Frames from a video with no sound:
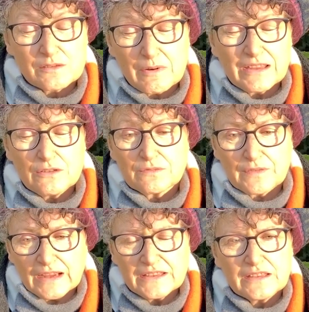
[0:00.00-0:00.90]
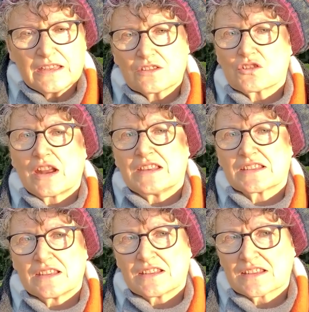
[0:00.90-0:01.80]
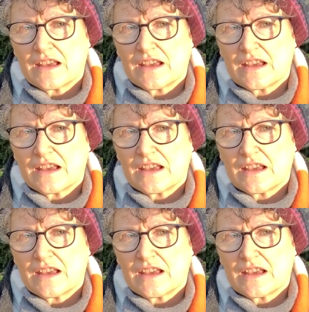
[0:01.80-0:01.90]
where you find these traces,